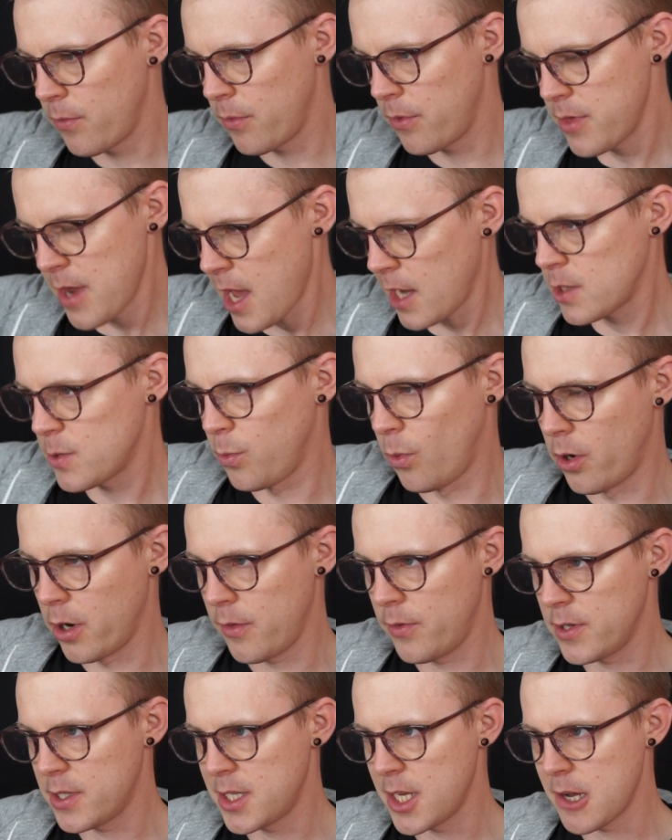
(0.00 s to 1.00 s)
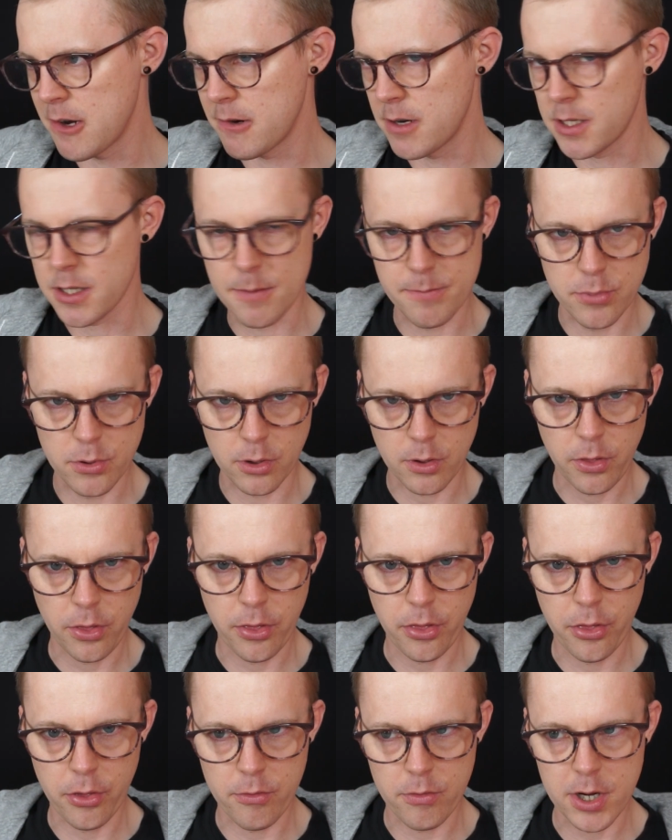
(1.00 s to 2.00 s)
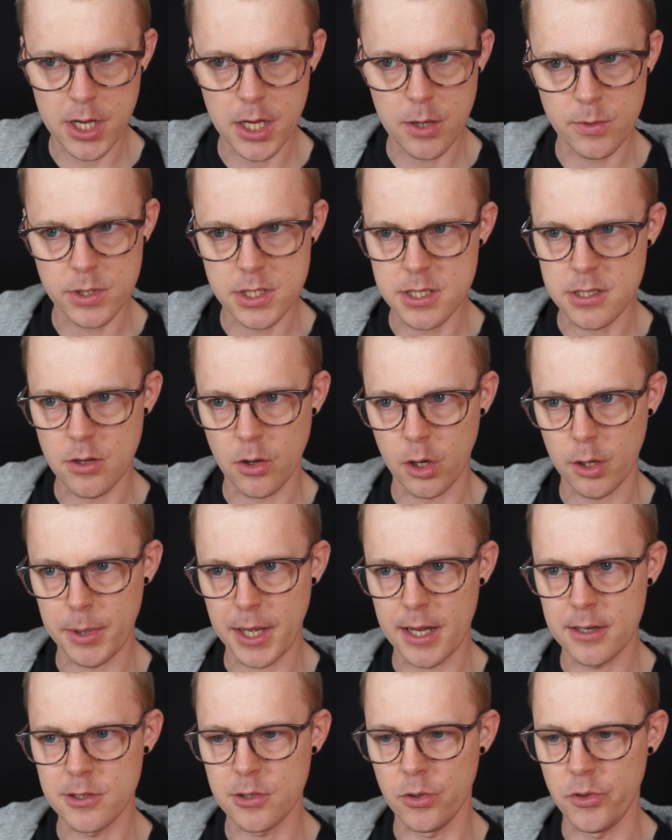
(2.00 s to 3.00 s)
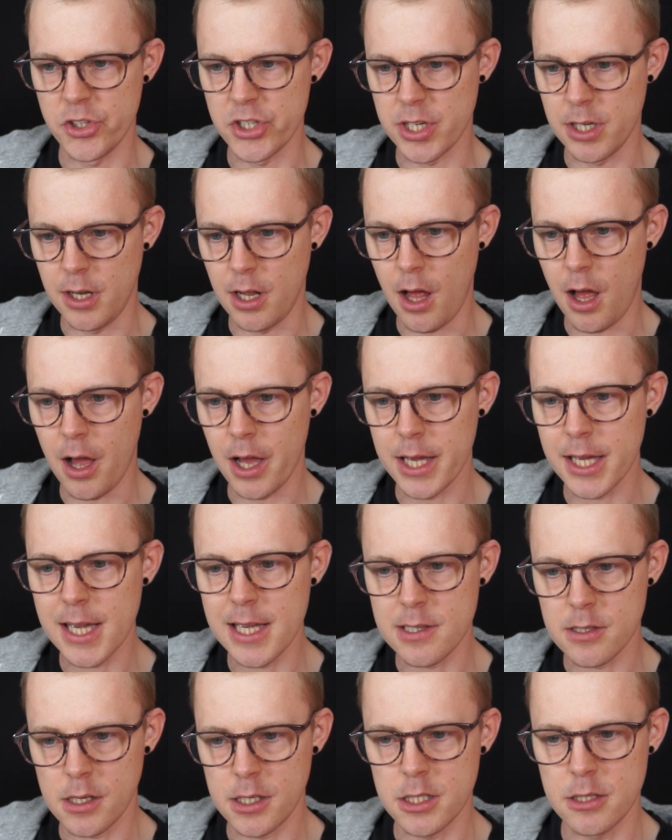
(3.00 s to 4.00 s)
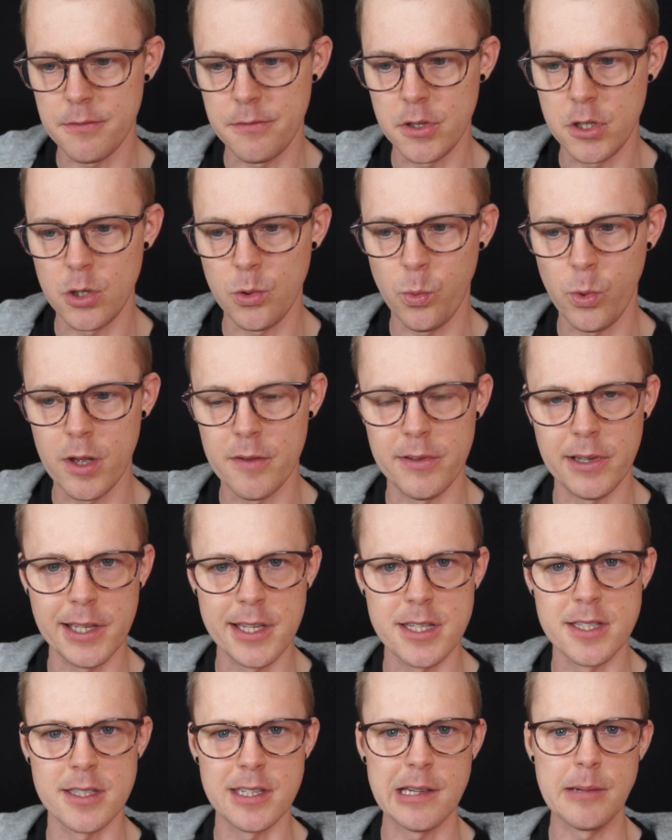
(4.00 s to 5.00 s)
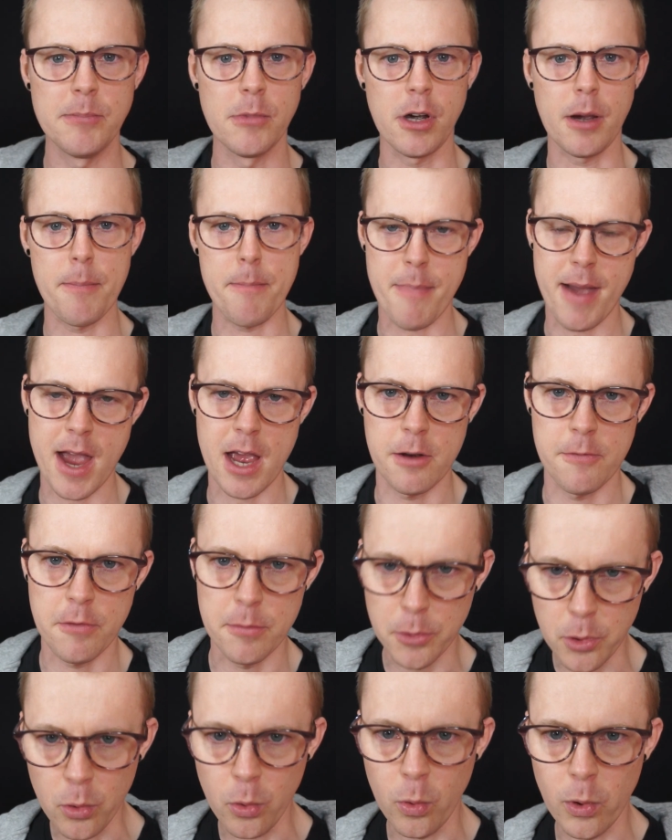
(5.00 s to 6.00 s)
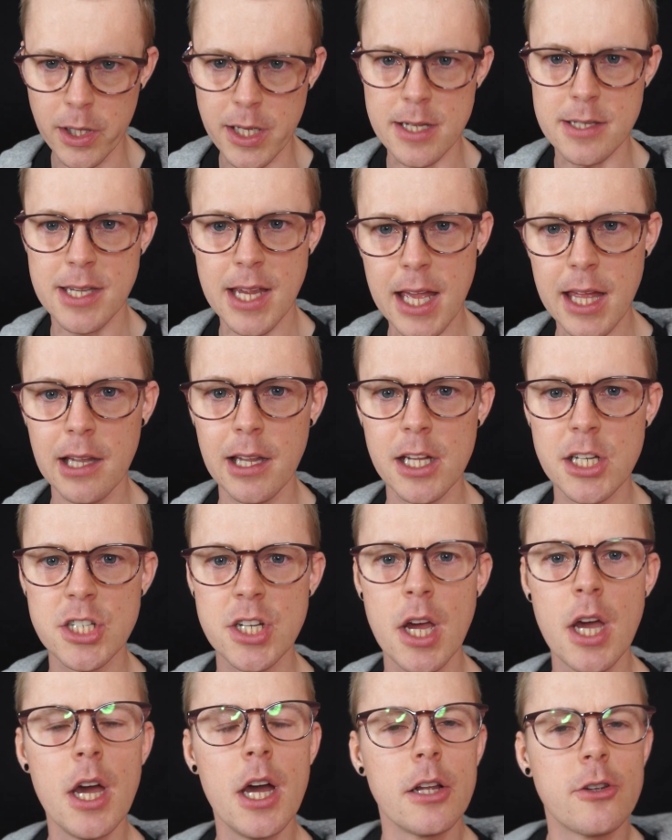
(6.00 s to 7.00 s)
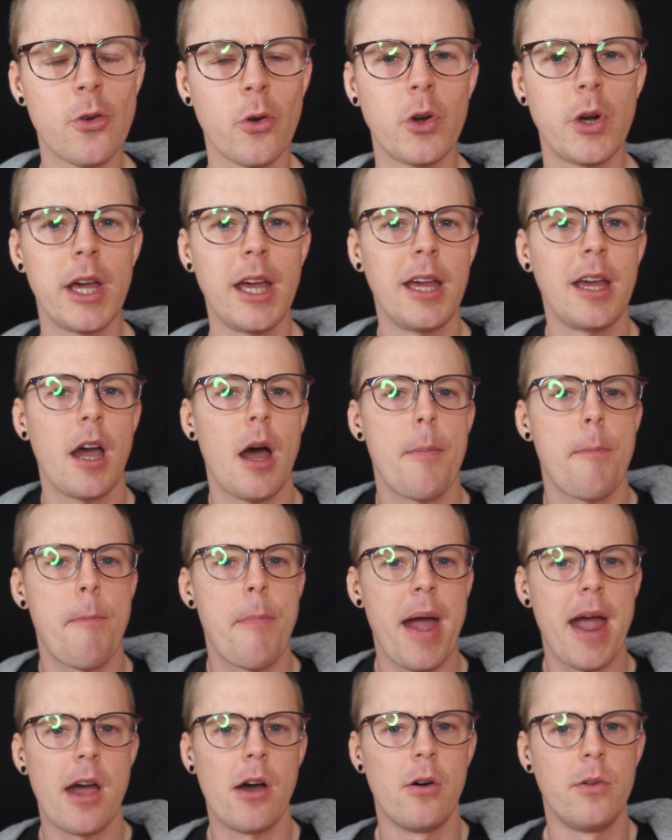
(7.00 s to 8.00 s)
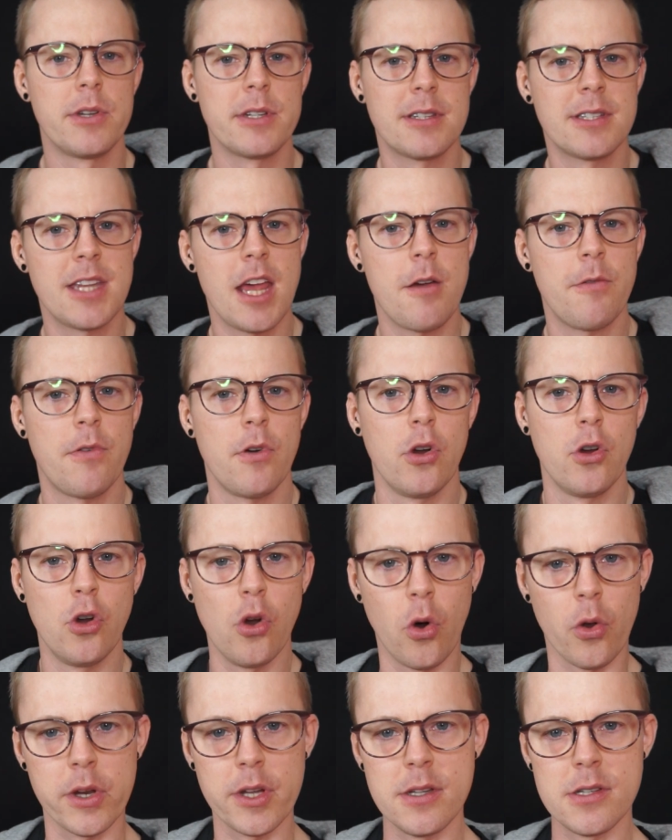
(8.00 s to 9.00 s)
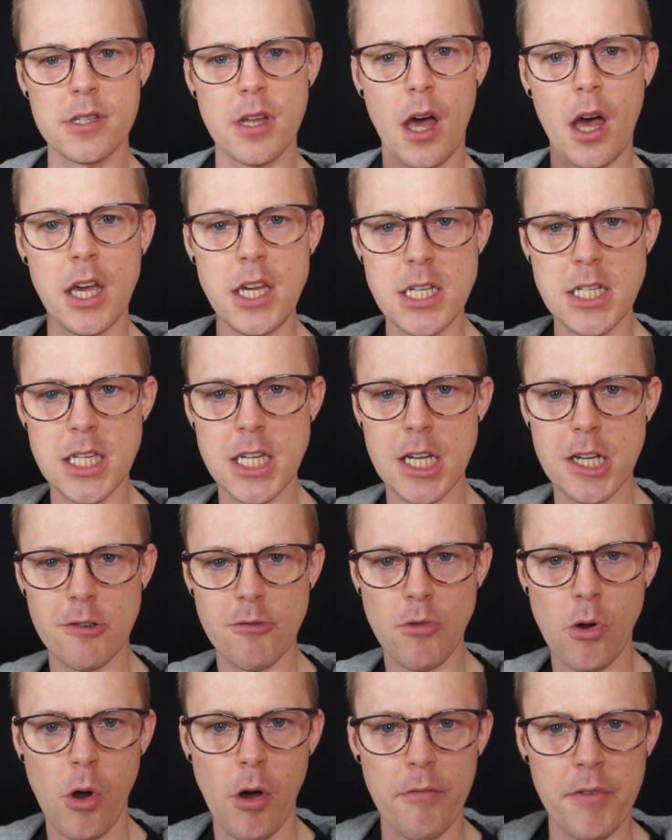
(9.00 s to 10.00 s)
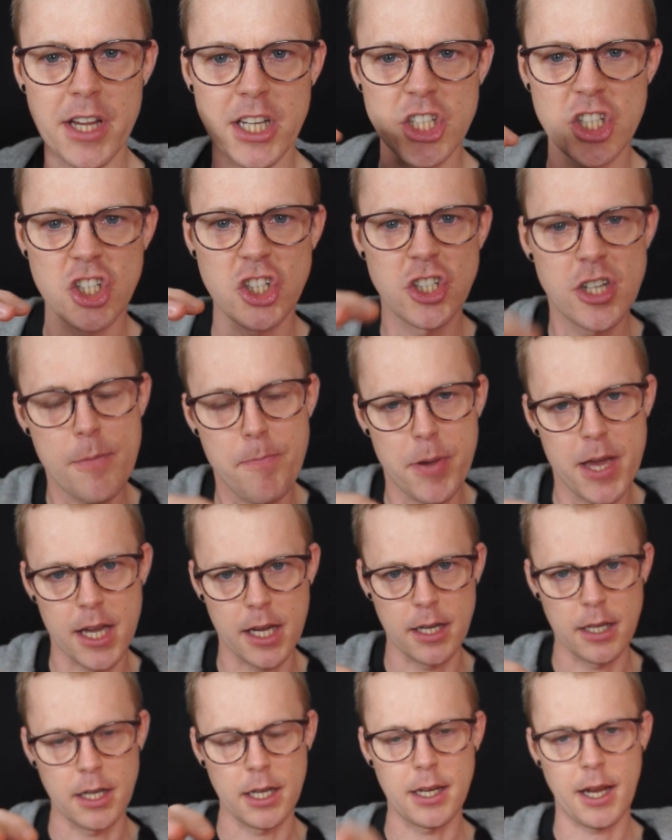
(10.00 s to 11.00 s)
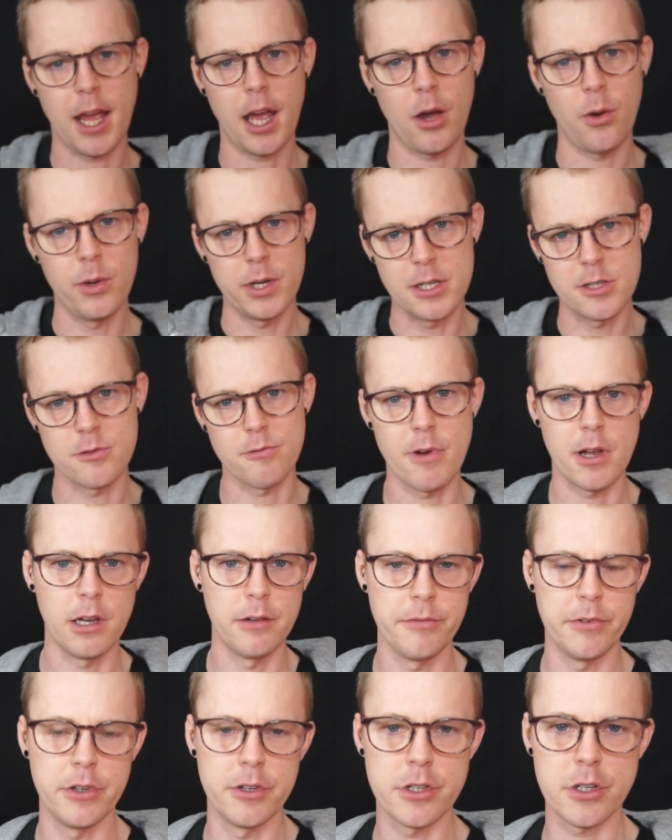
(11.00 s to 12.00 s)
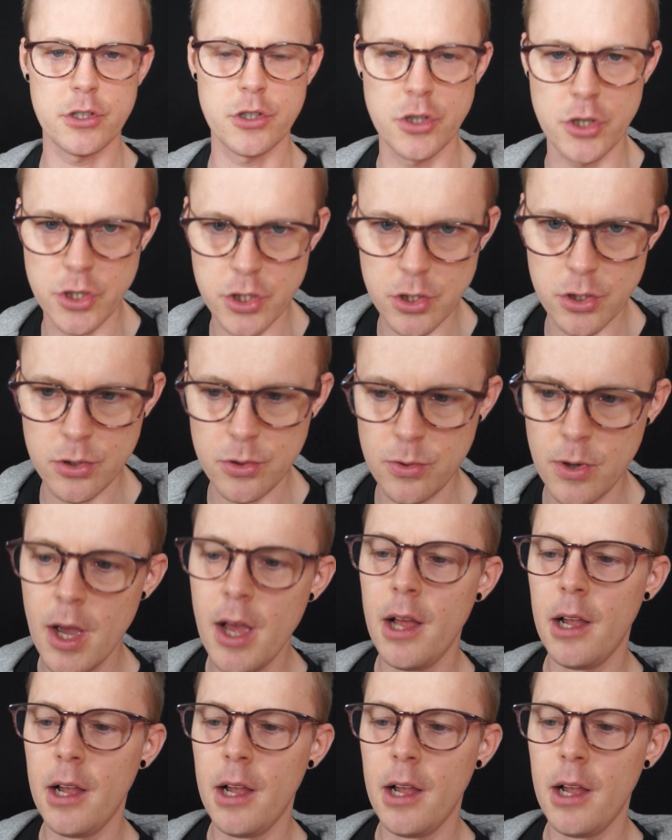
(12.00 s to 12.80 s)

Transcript: next one in the series, the book three, which is not going to be out until July, is an interview with Lindsay McMahon from All Ears English, talking about Seth Godin's idea of shipping and how it is relevant to you